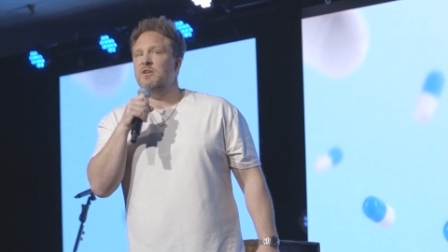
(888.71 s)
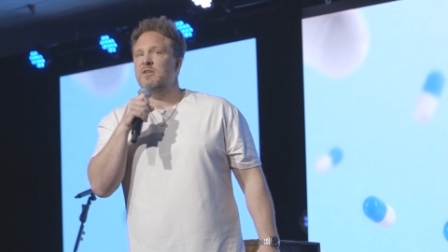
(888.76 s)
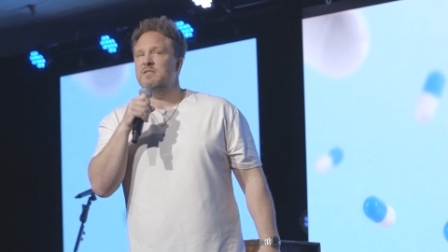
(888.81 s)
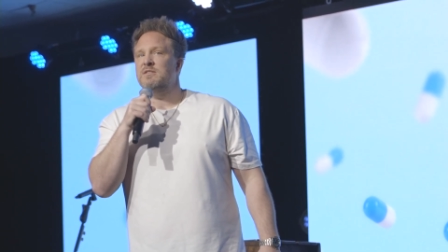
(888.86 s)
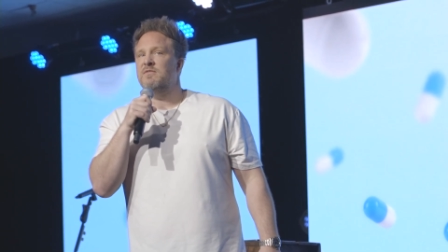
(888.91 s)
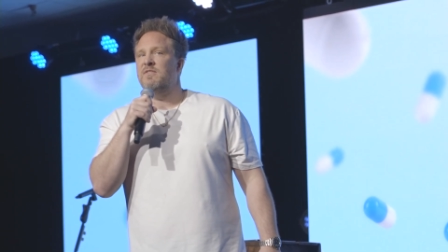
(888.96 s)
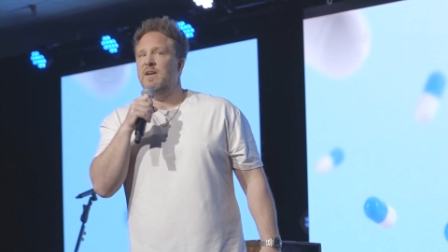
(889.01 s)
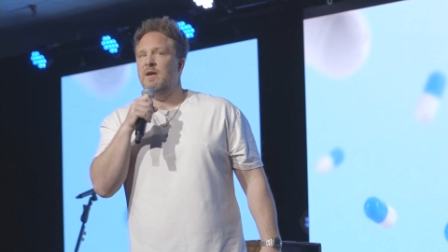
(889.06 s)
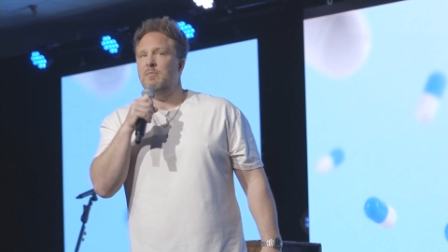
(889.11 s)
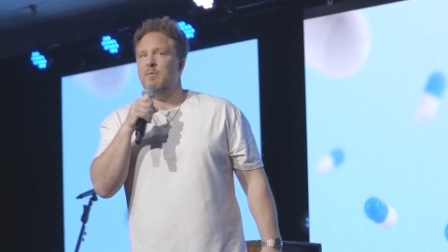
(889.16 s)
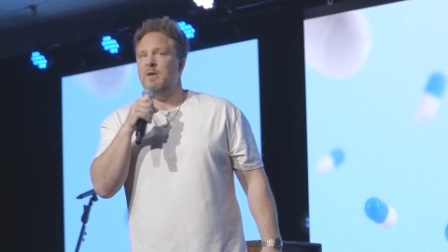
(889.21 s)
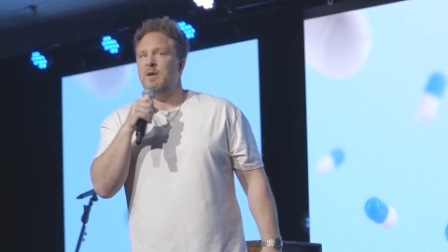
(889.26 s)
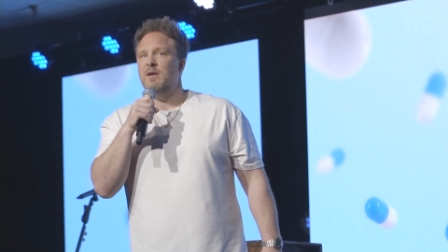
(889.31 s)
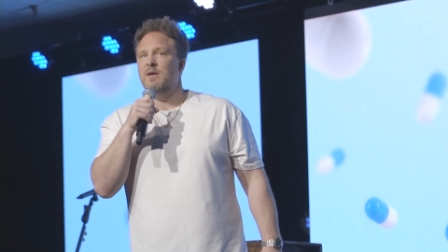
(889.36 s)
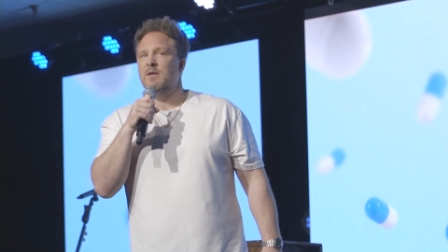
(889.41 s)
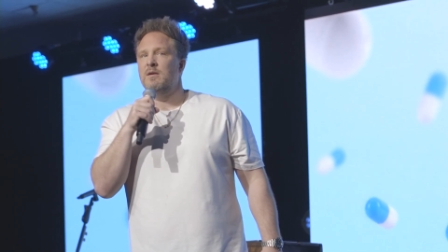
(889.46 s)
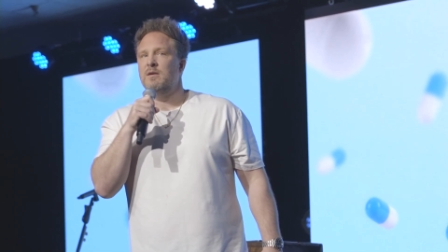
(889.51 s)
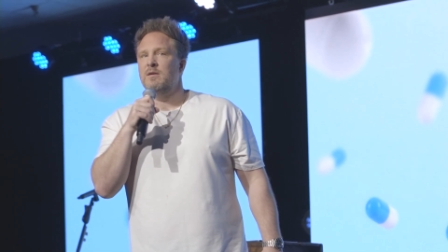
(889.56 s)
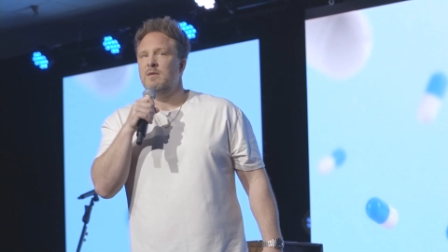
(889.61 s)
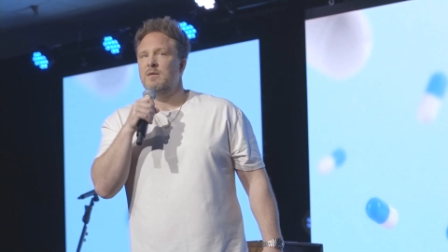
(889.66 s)
as a family.
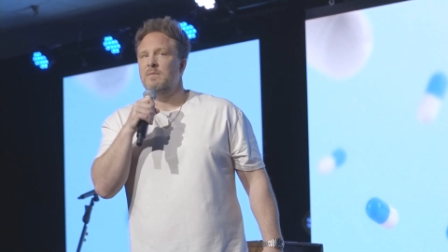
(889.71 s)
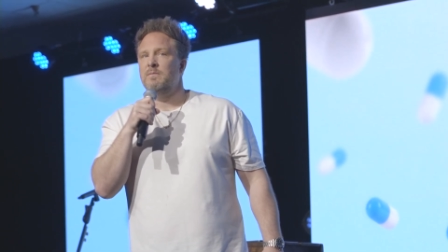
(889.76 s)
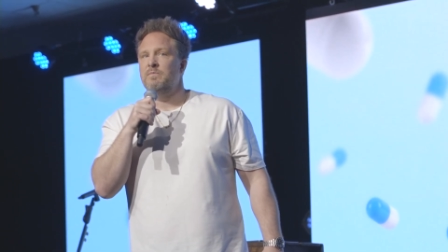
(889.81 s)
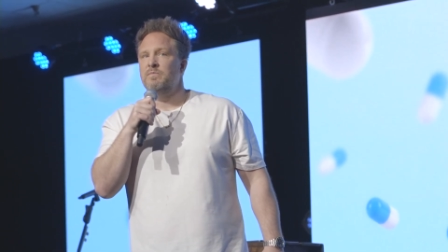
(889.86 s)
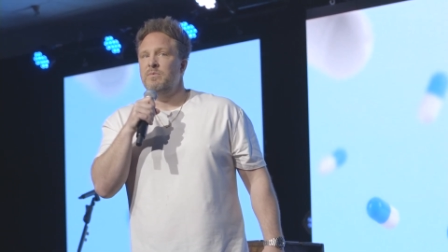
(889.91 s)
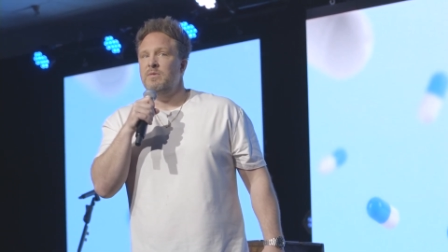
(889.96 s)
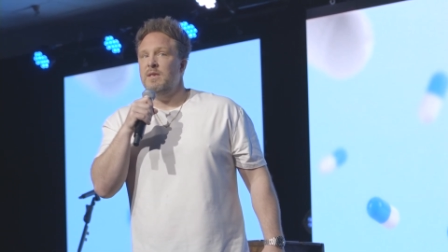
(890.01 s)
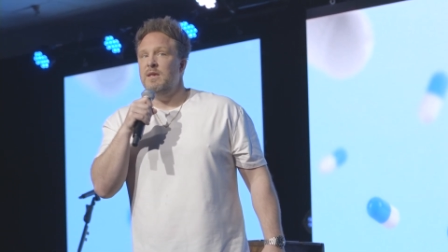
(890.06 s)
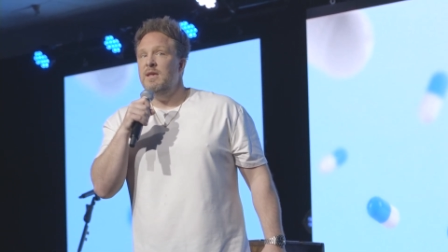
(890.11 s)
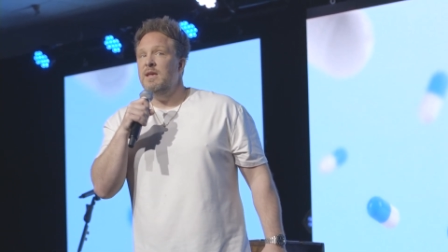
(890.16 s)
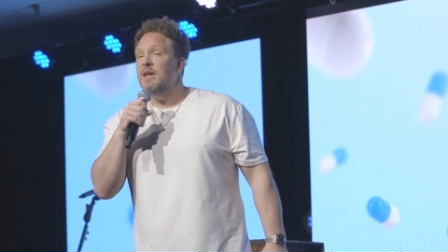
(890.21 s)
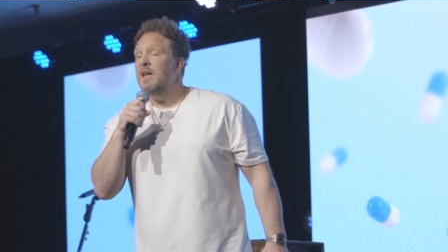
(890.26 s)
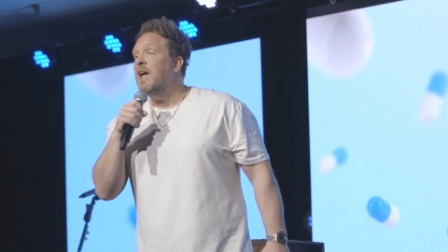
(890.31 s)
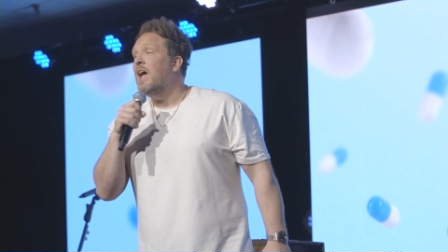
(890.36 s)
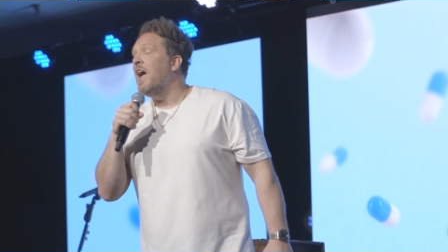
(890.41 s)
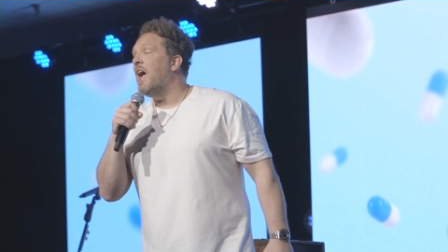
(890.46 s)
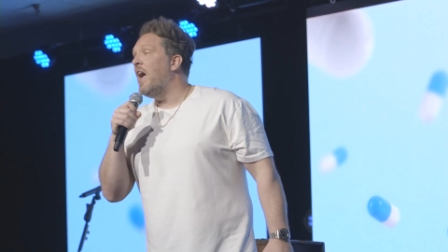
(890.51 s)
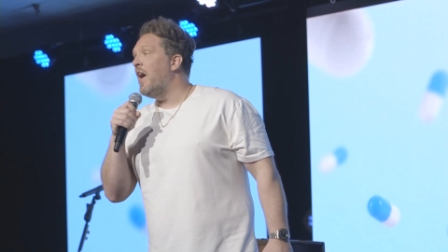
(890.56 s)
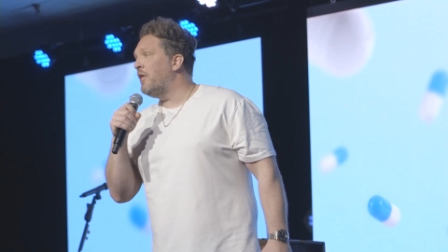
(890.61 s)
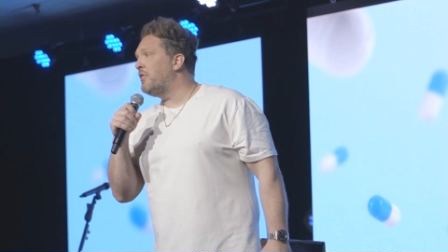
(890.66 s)

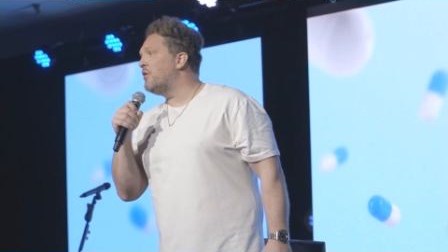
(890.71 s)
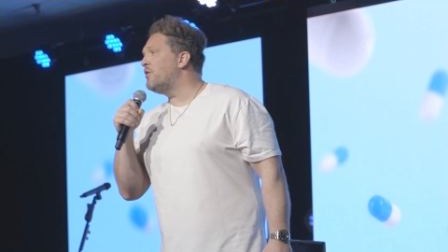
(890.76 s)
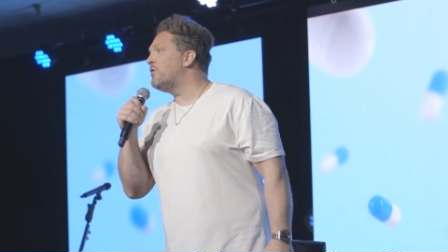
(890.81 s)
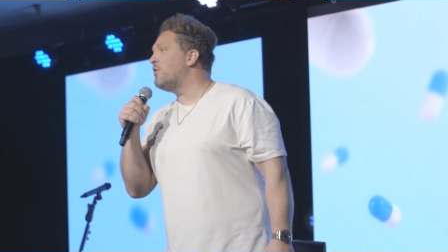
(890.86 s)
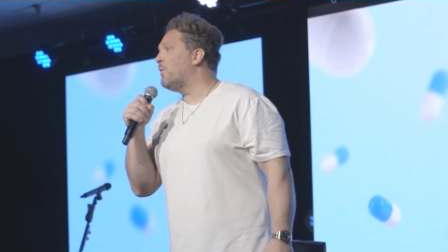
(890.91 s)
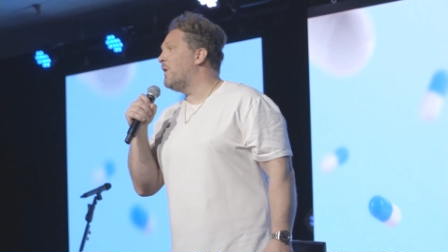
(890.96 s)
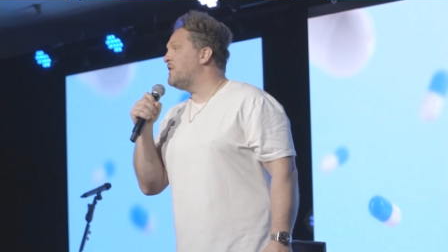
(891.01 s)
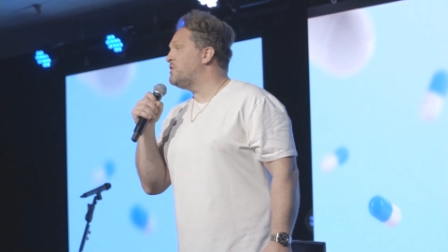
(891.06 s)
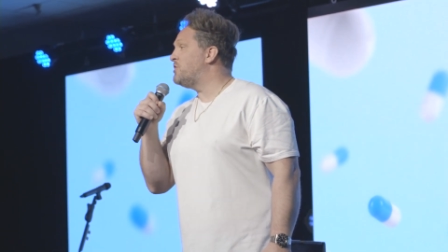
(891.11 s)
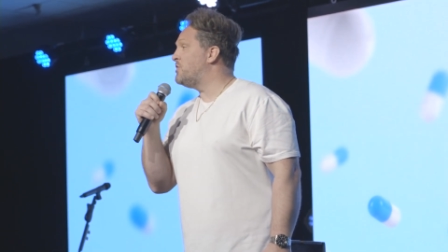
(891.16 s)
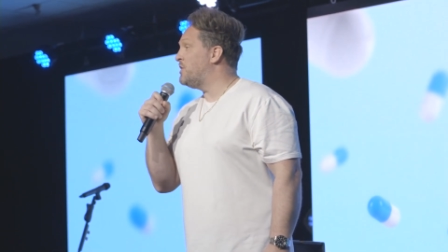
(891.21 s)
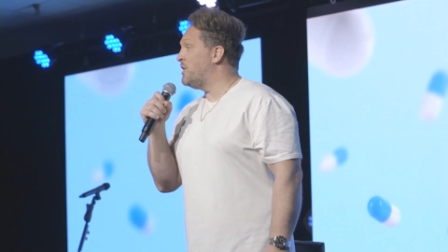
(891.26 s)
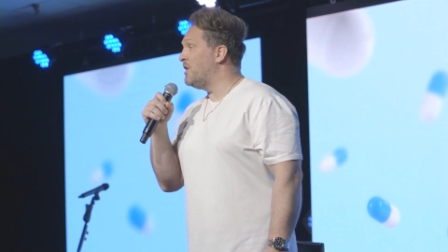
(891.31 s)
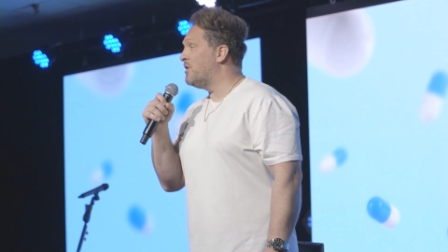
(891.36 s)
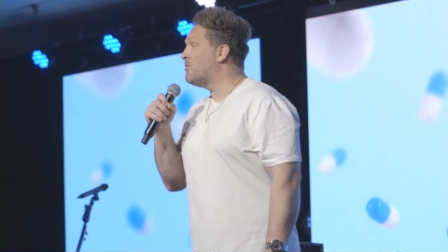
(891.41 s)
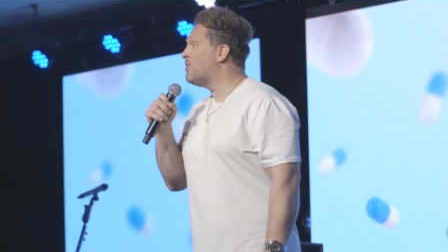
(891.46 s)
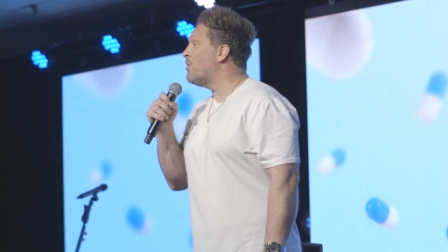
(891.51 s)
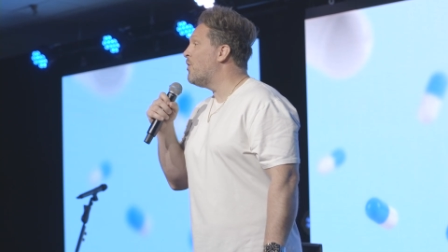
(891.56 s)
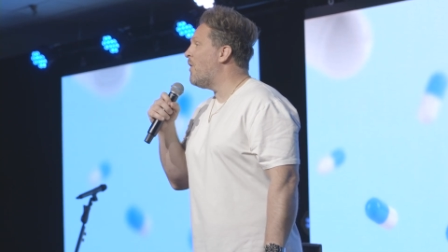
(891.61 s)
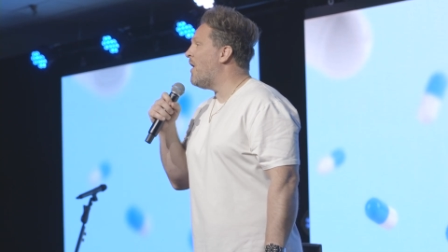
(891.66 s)
Heather, the way she
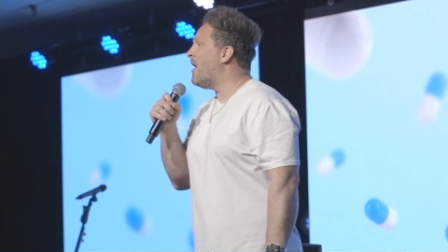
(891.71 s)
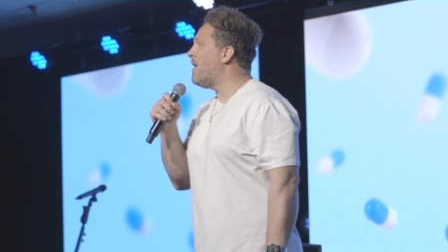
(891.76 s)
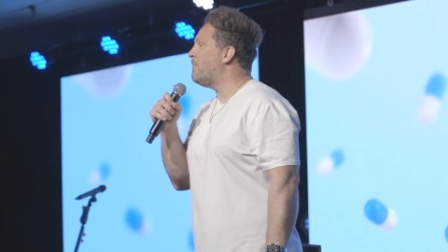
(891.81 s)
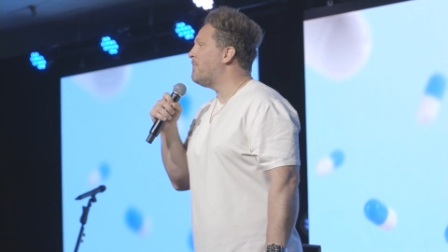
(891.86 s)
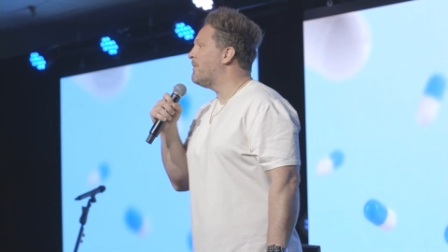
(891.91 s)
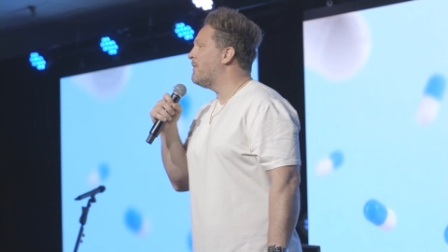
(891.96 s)
grew up,